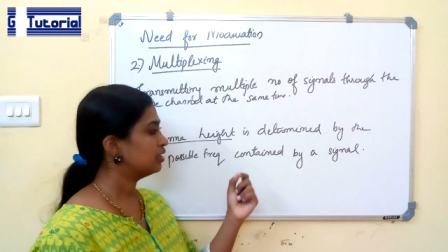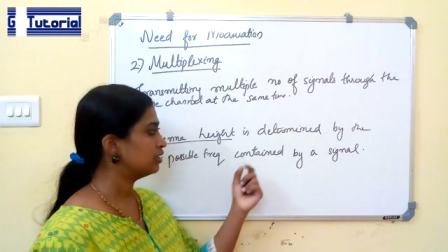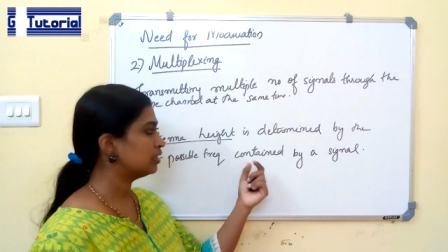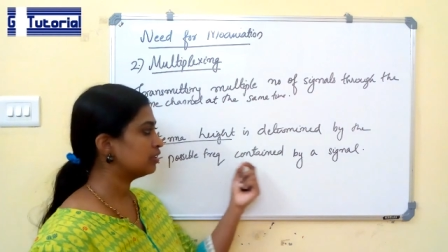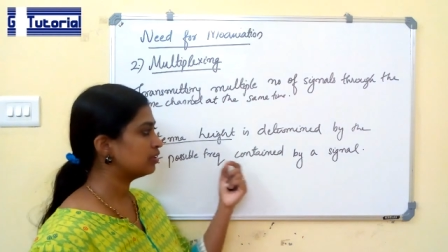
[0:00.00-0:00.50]

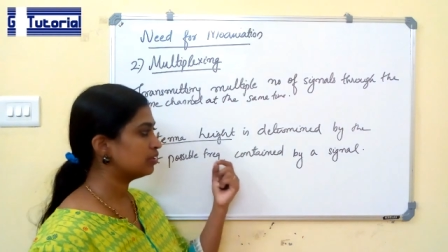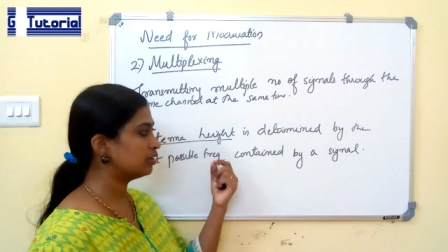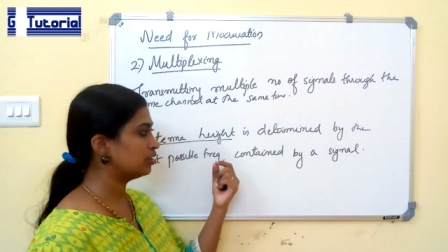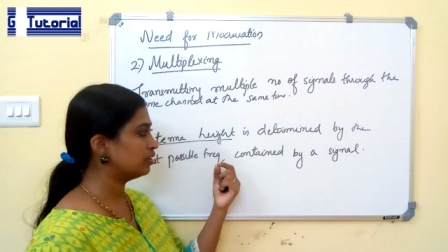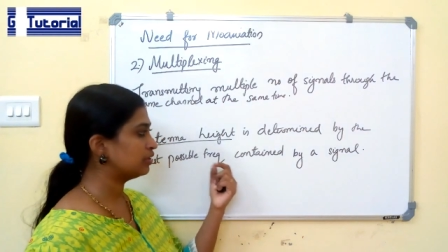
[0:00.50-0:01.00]

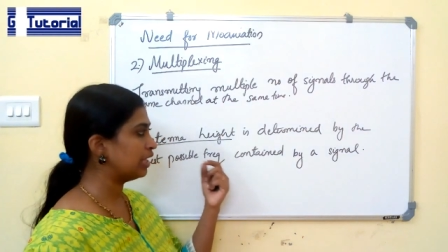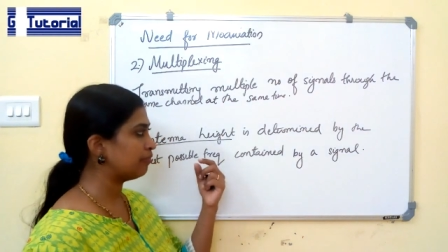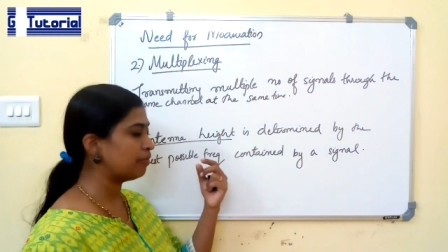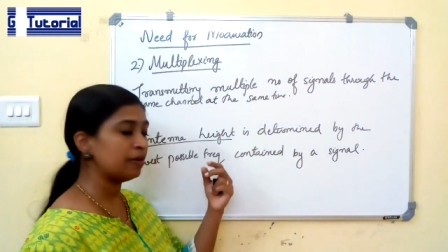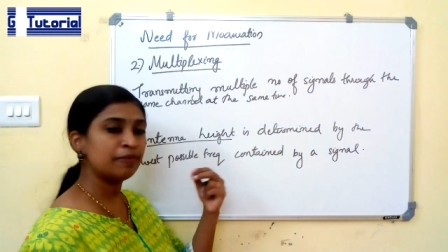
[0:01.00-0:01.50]

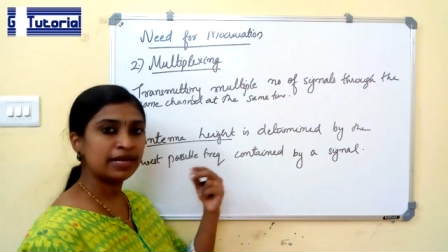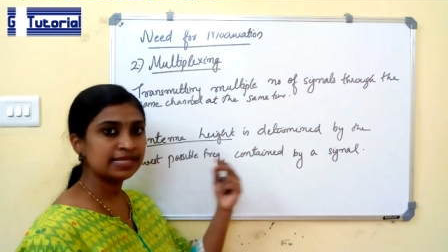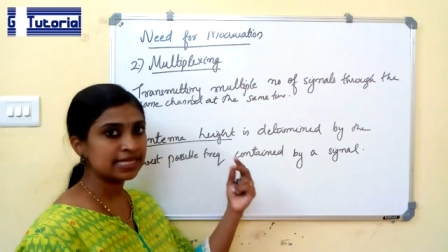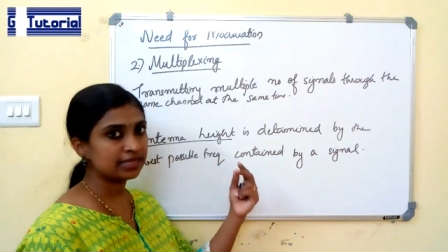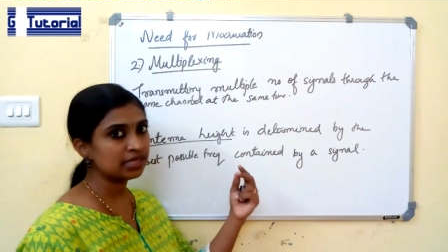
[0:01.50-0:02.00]
There may be many
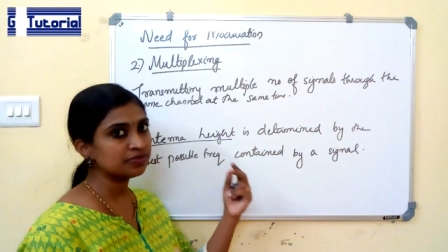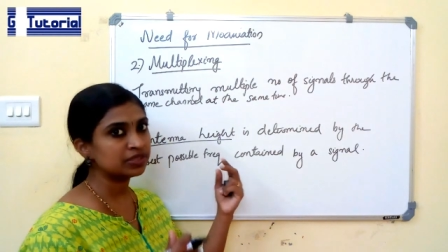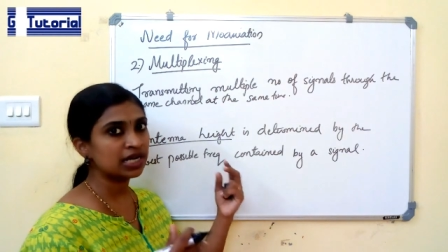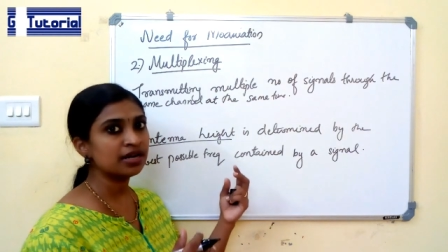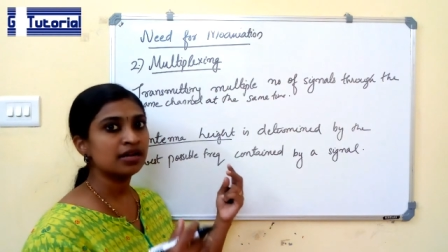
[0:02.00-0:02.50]
signals which
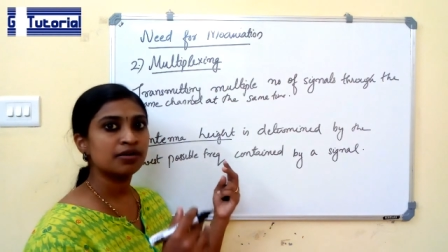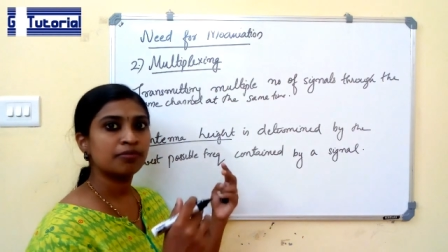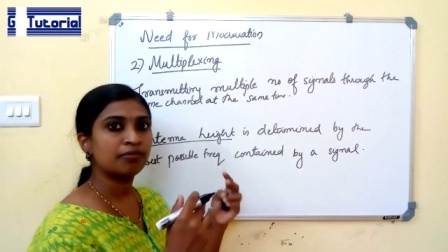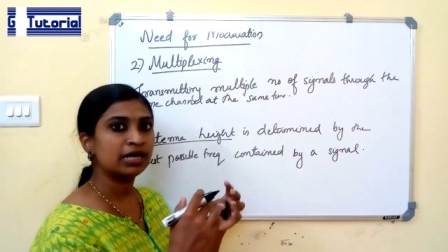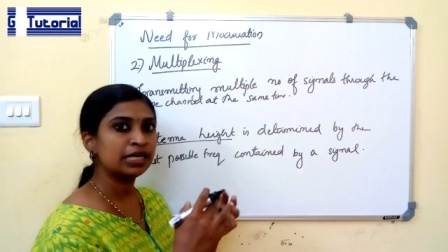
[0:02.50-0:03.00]
are
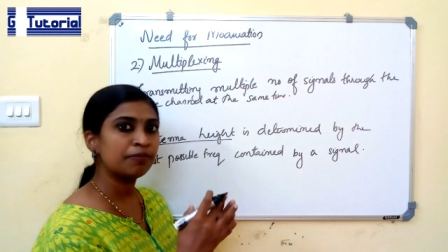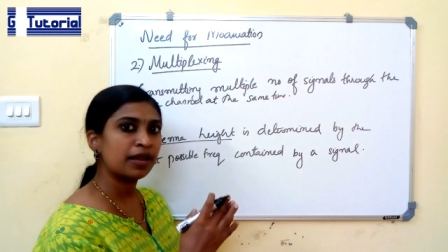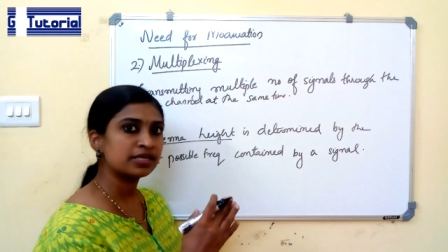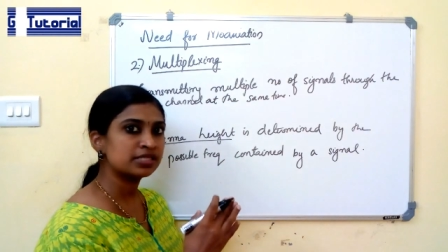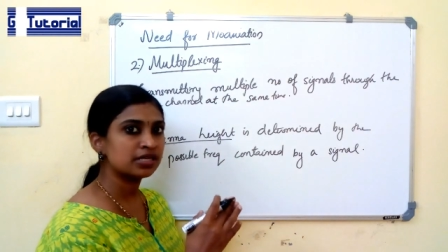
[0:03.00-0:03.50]

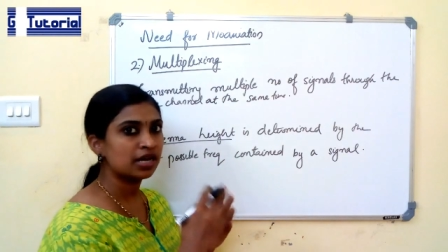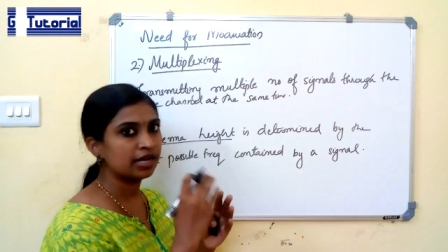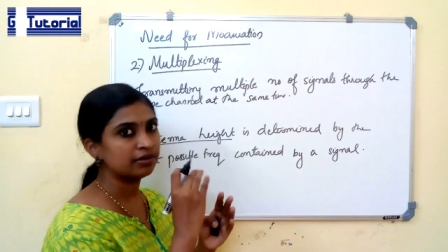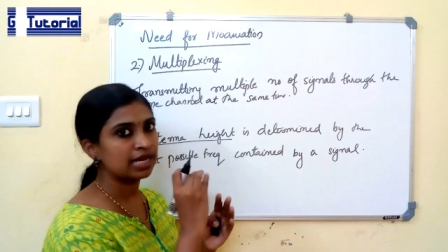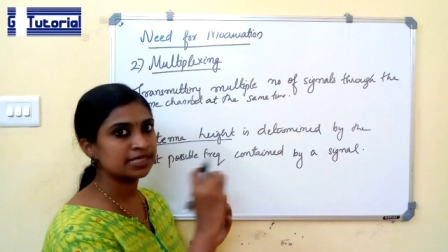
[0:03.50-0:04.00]
multiplexed
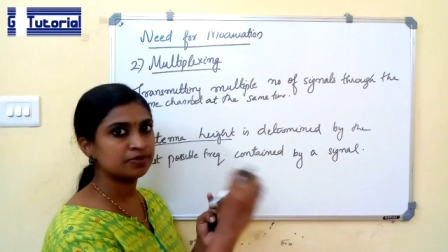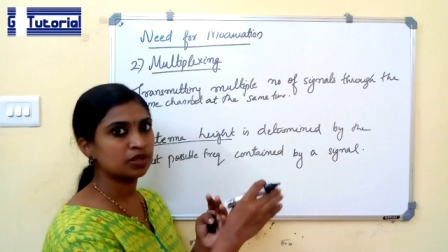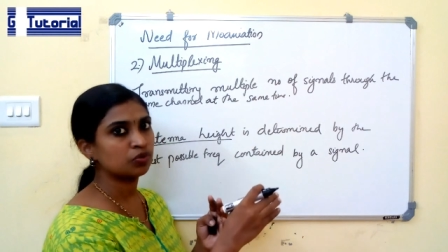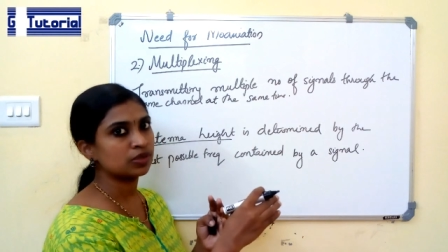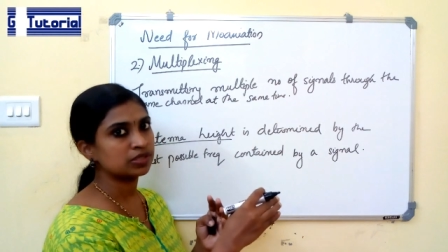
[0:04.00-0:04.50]
and transmitted
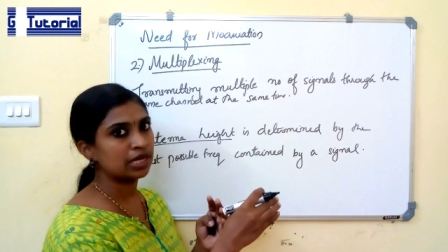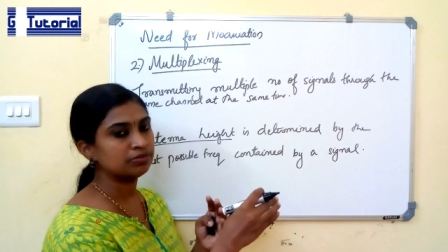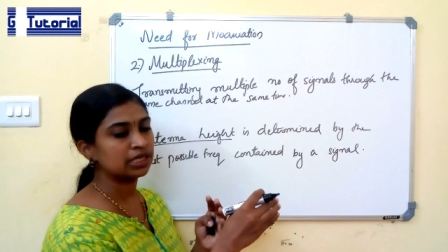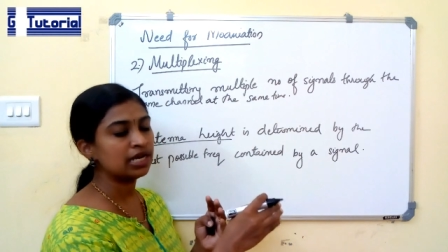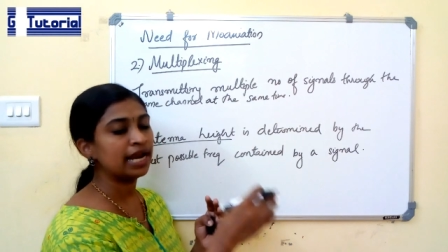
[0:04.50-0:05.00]
through the same
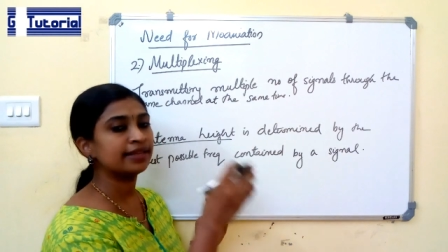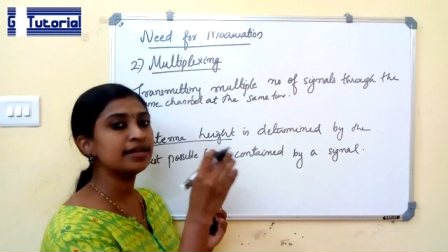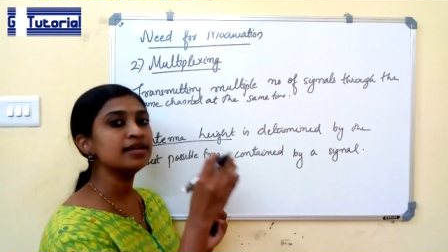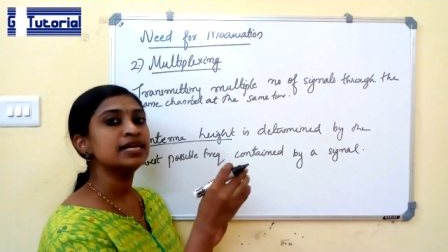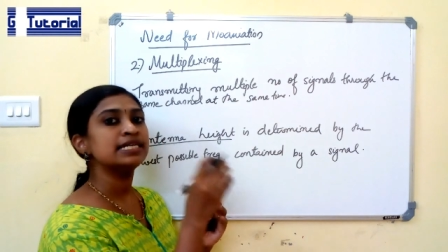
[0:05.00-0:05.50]
channel, and the
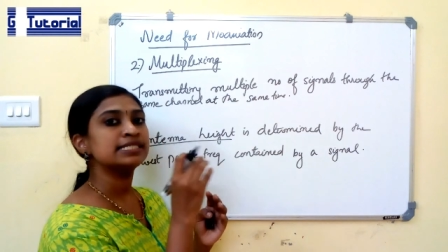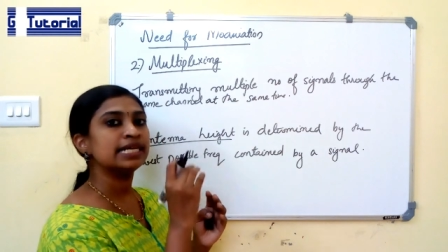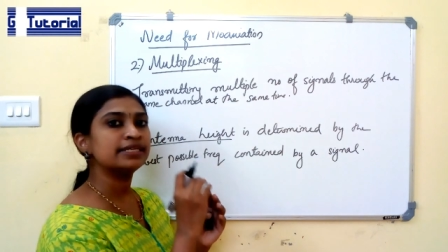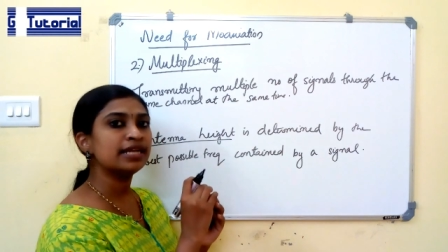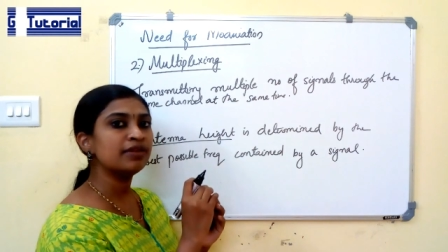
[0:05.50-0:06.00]

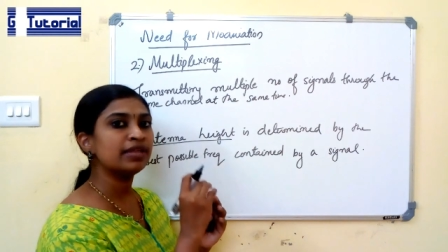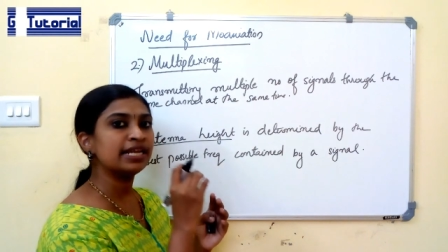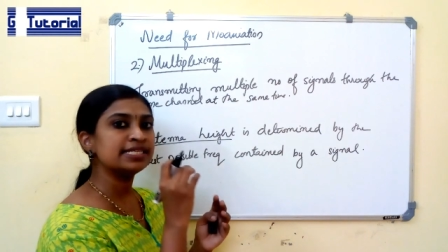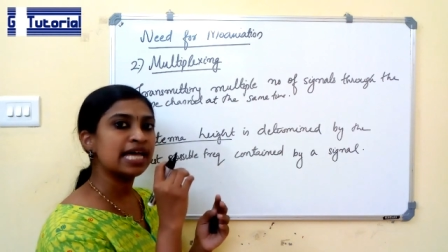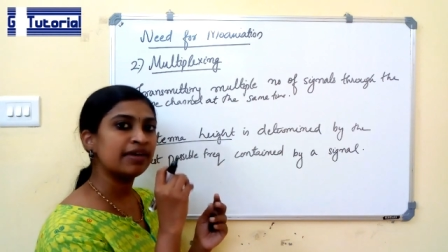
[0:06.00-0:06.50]
signal that
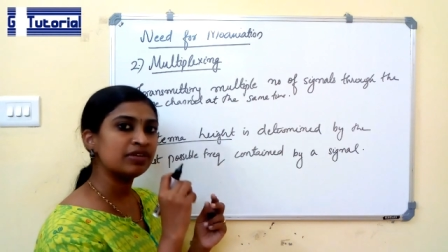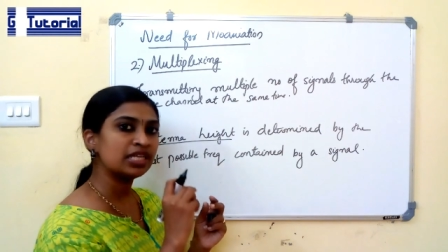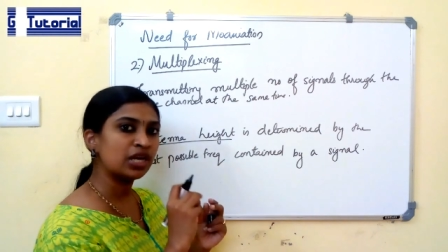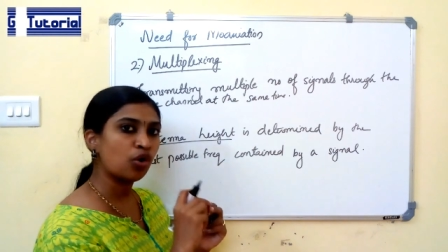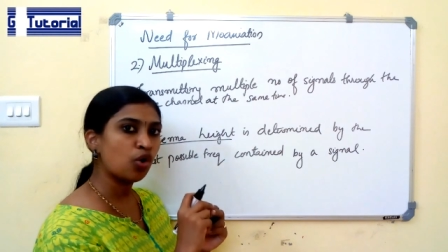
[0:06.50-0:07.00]
is having the
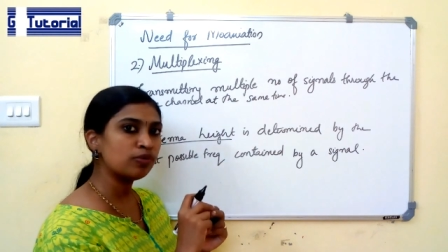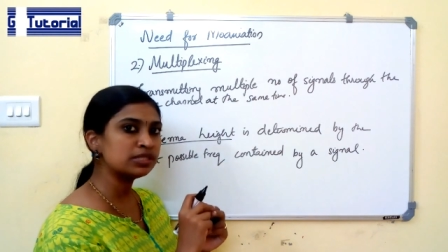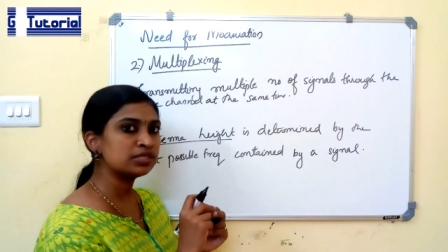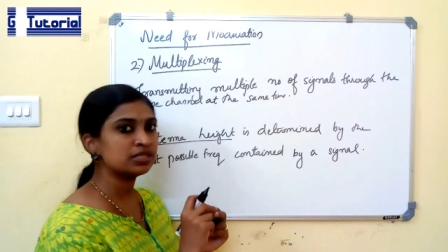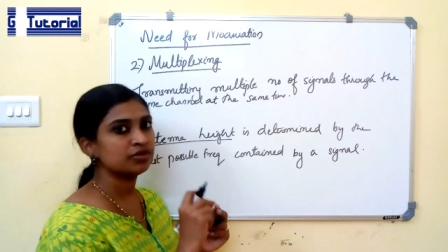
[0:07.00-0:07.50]

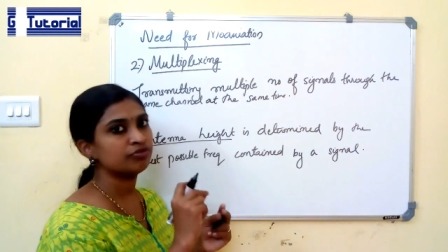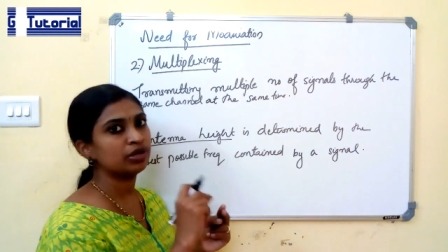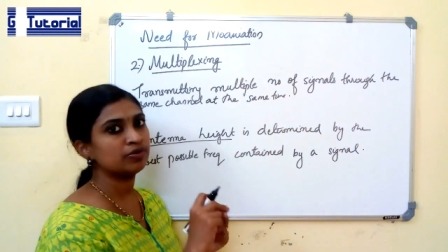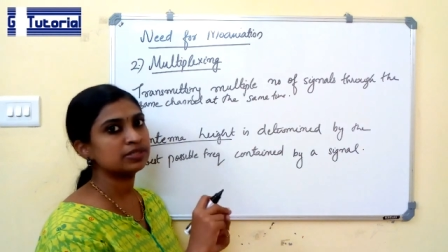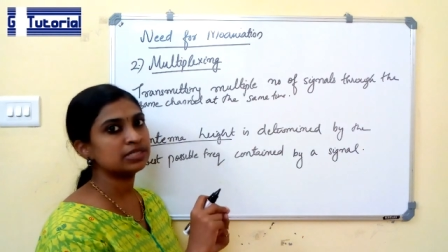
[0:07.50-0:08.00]
lowest
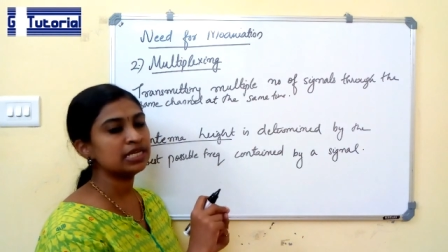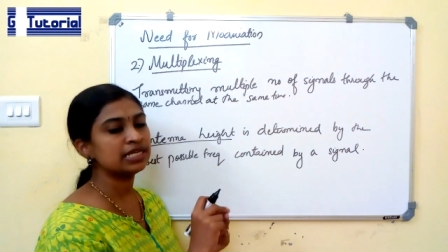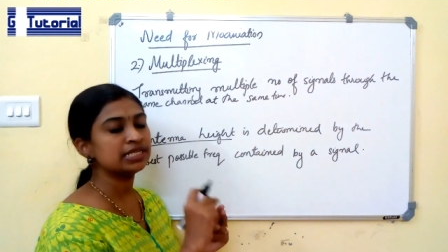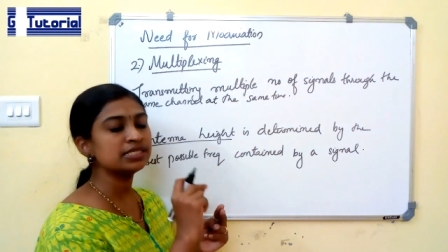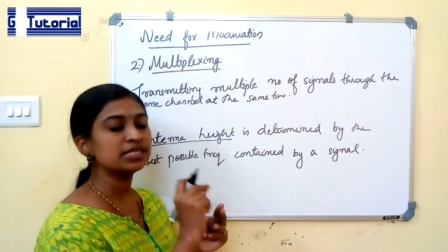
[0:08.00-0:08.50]
frequency
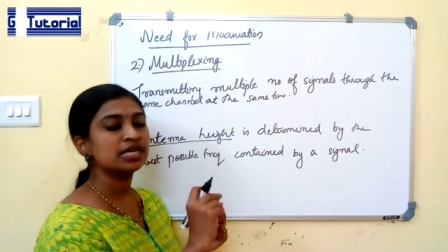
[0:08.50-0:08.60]
is